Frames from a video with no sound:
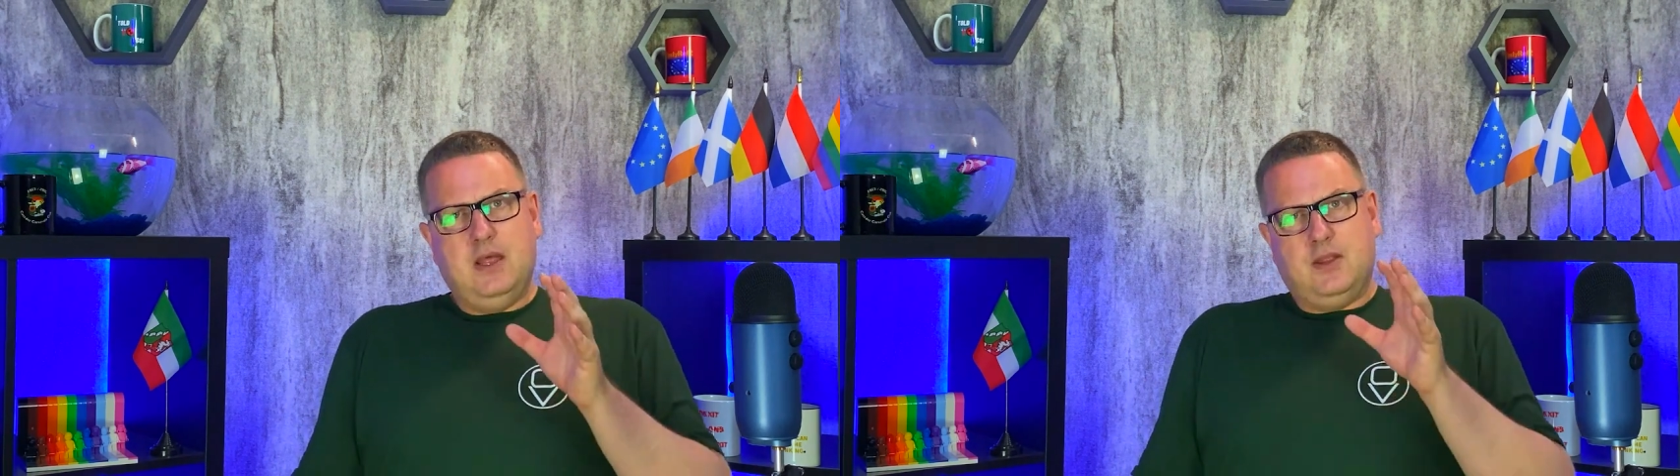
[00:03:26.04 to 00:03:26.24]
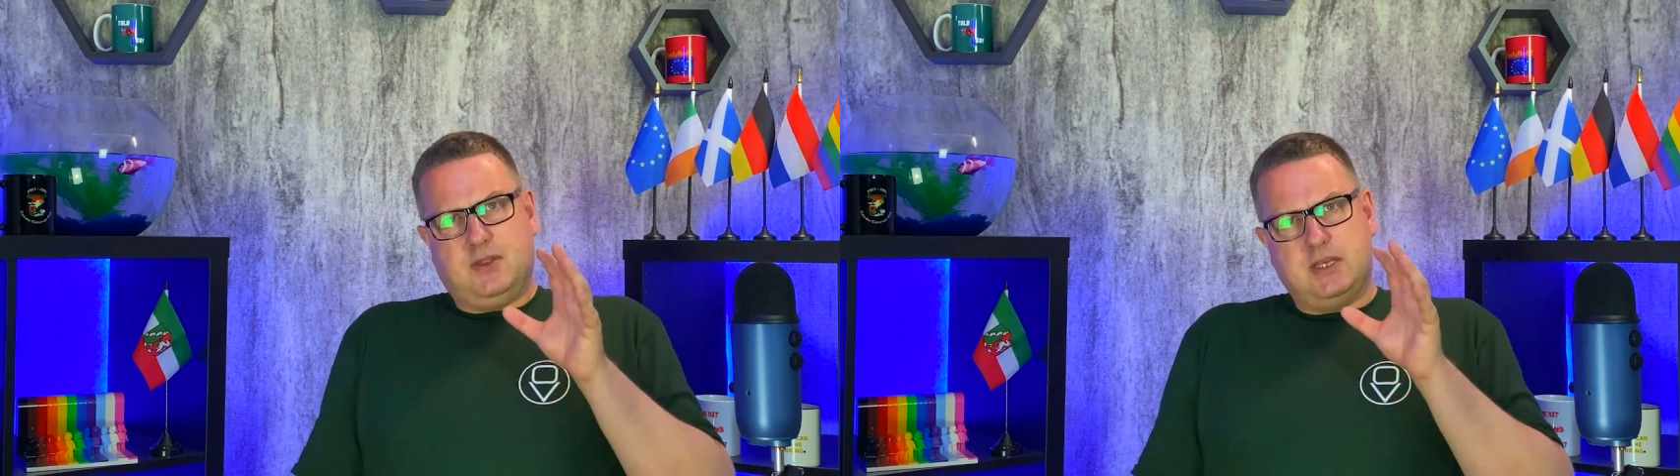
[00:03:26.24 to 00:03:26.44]

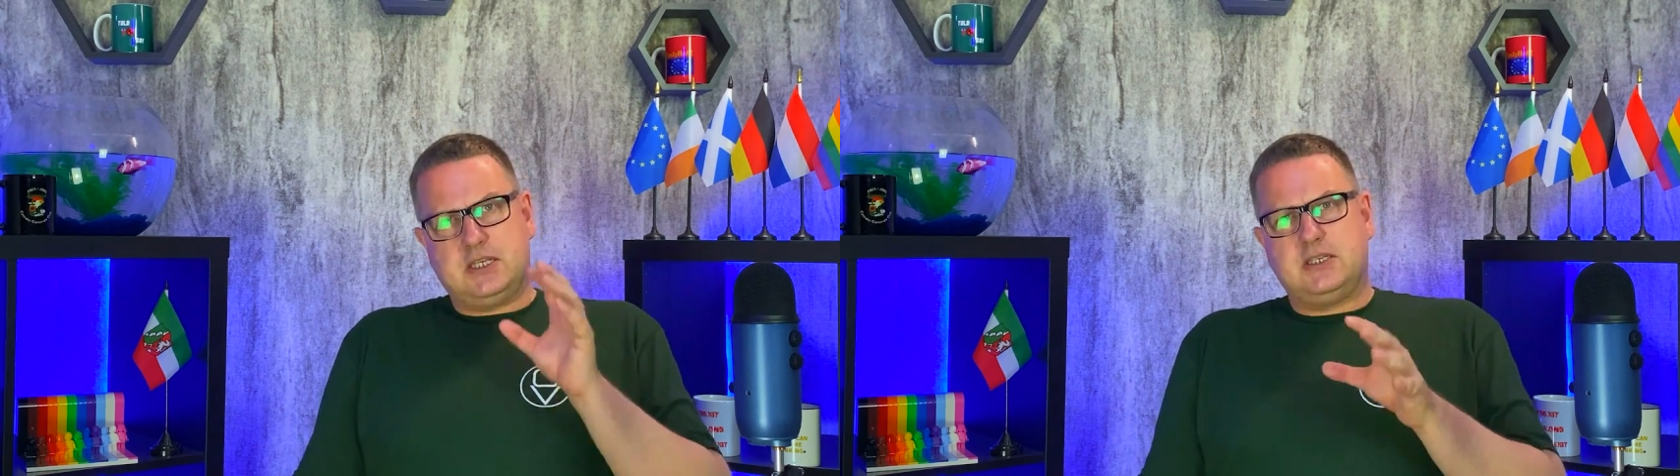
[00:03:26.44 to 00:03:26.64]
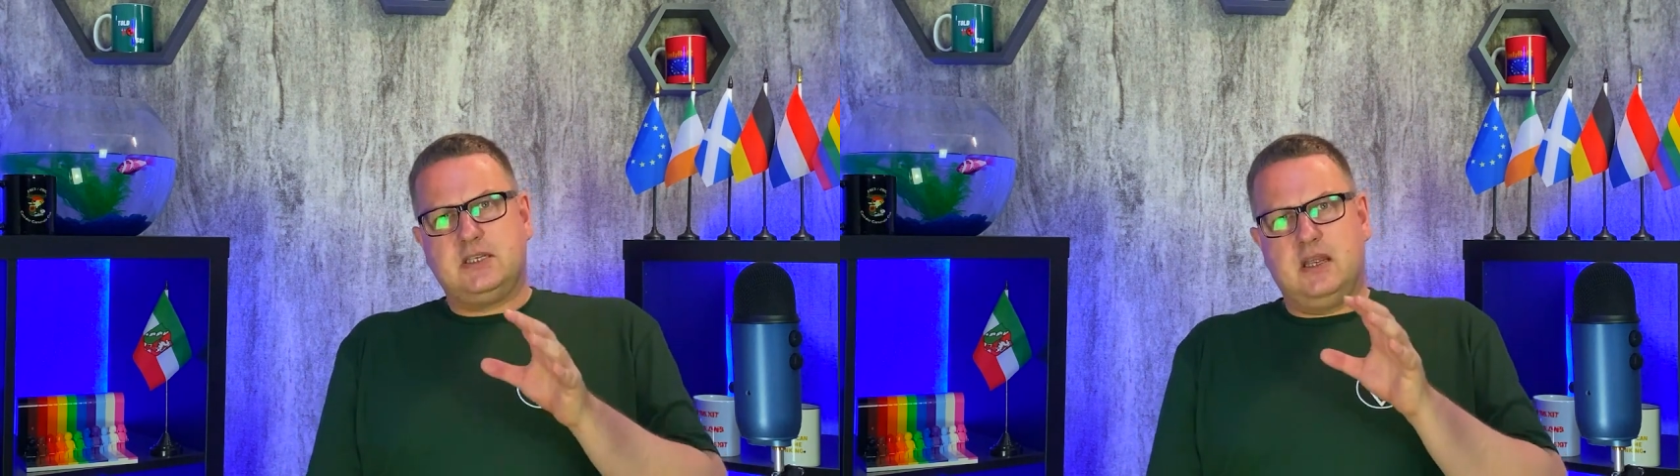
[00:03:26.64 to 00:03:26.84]
This
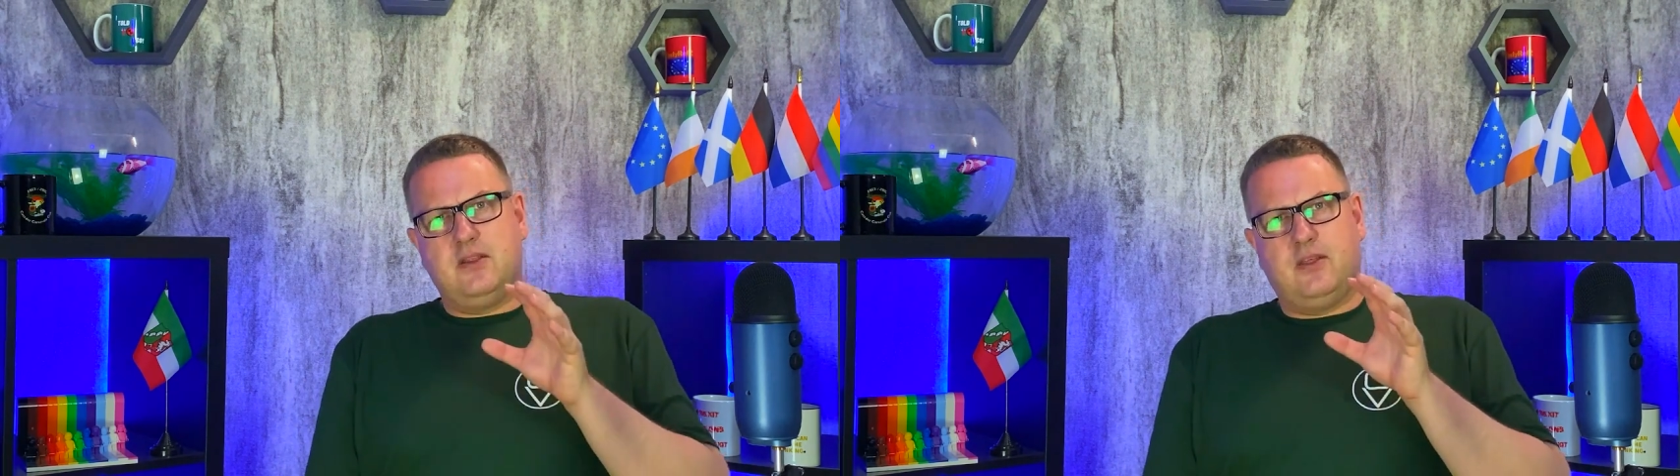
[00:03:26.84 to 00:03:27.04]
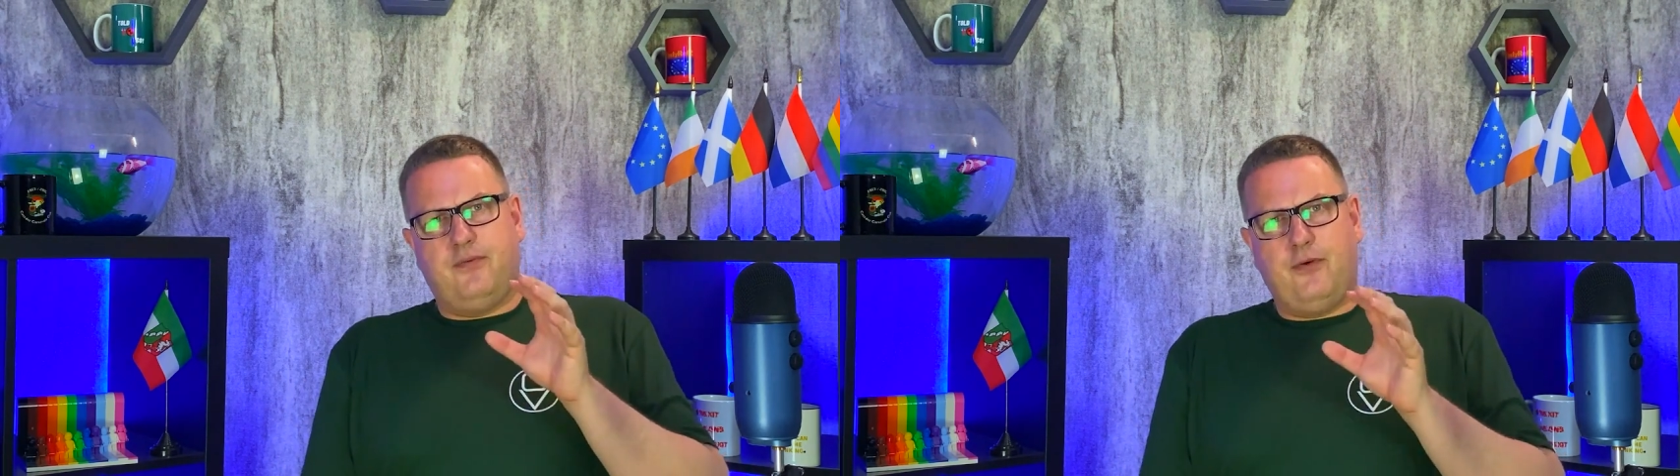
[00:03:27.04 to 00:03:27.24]
is
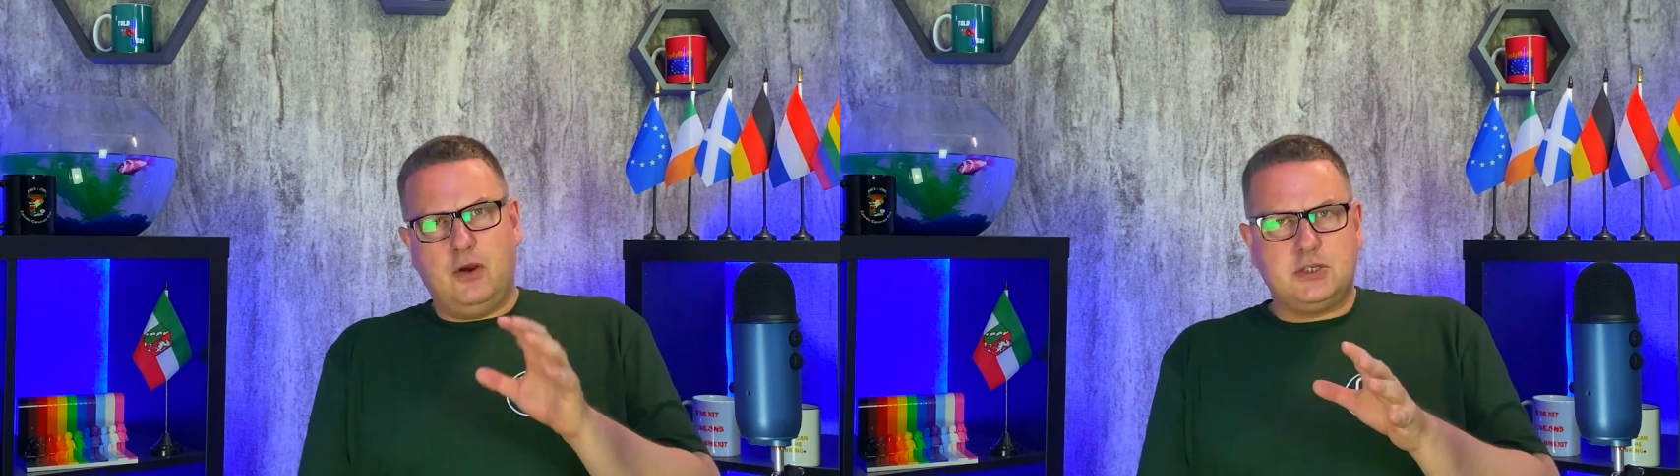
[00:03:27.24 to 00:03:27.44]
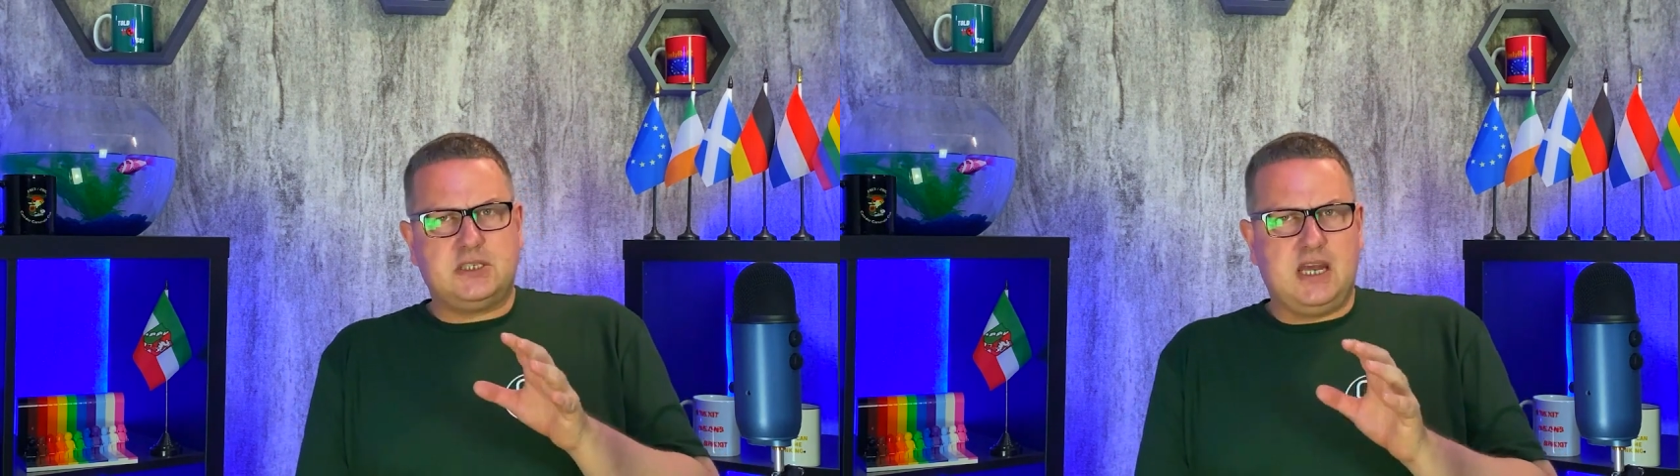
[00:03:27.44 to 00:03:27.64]
the
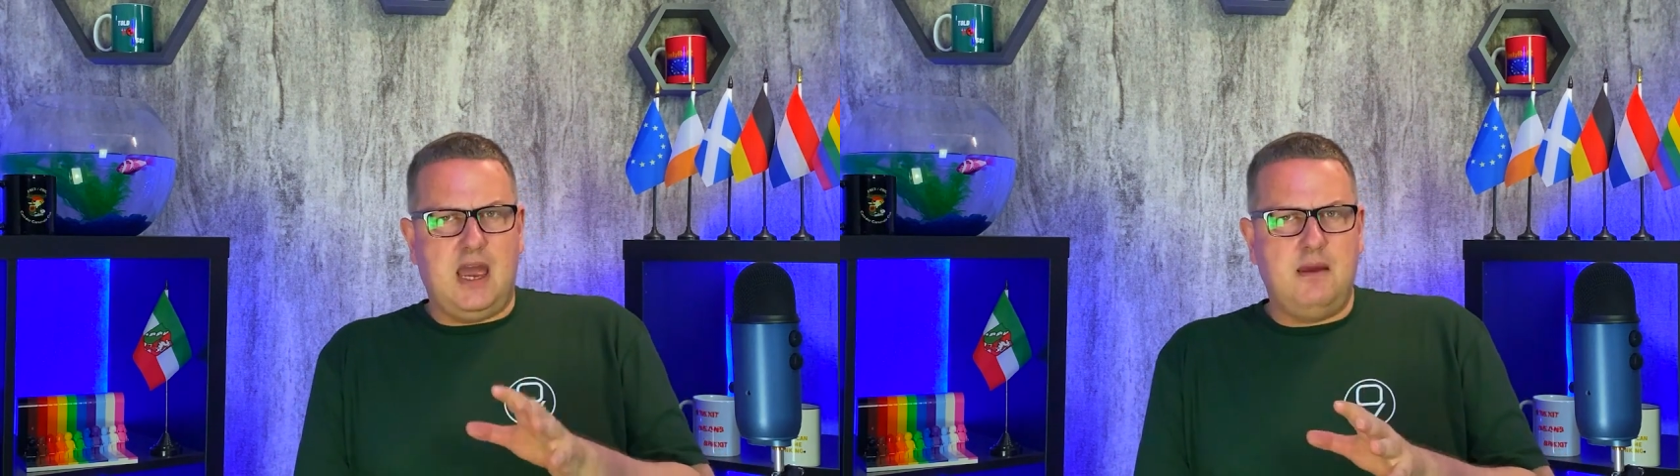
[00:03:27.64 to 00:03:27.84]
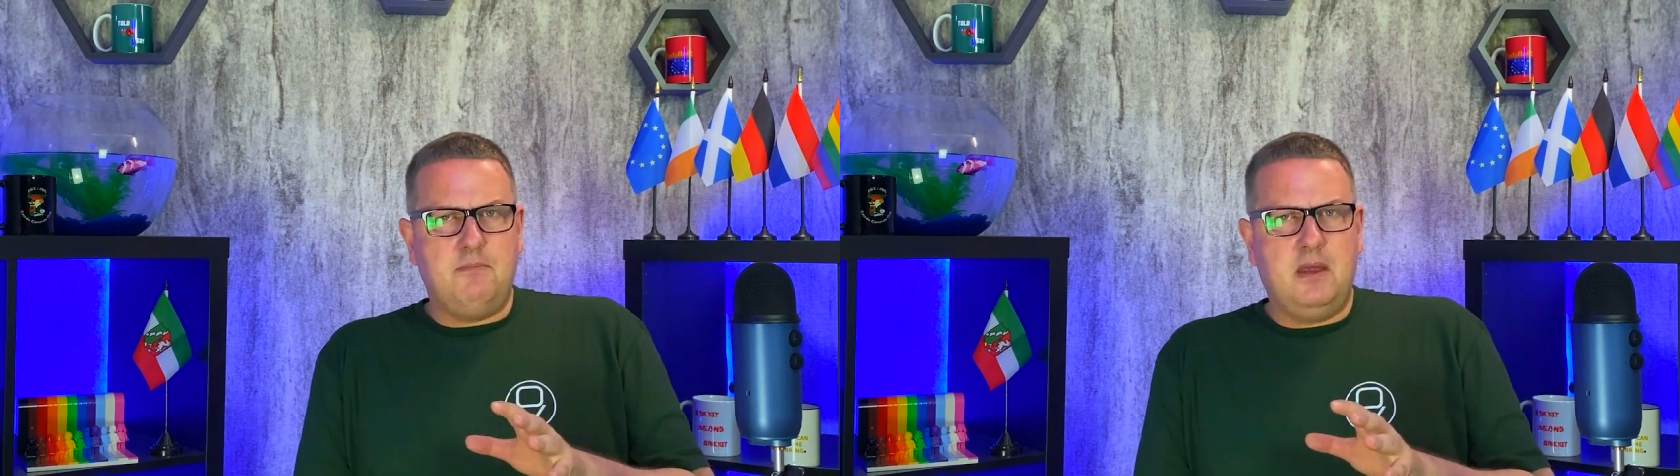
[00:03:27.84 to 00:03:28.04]
first
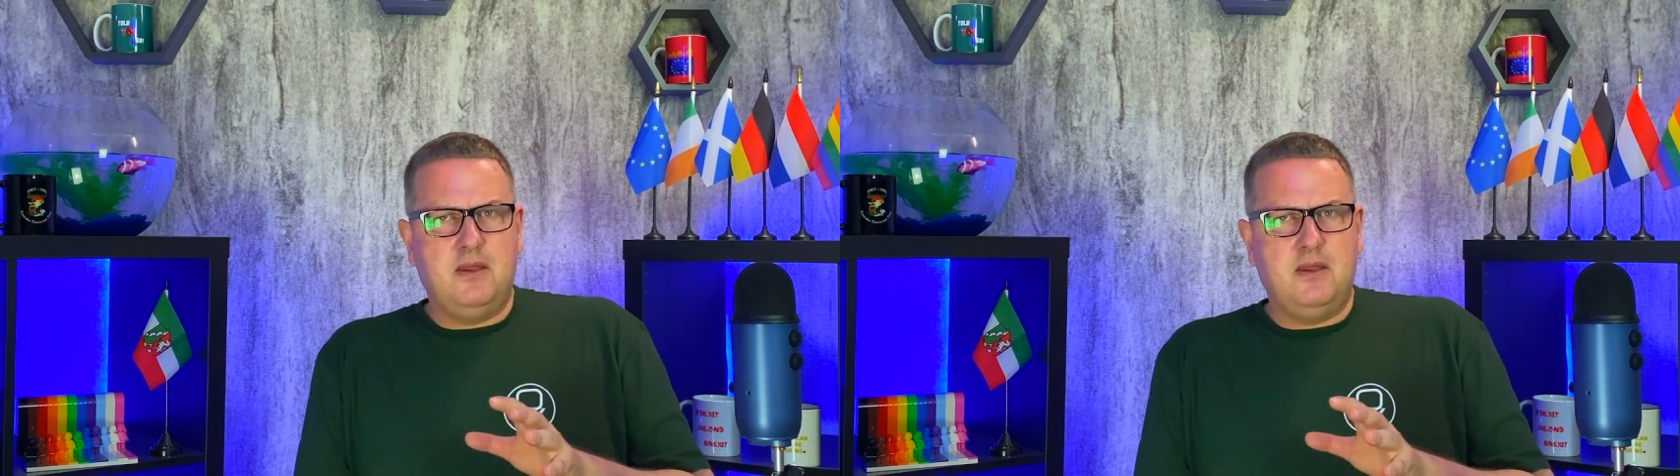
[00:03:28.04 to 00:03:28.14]
time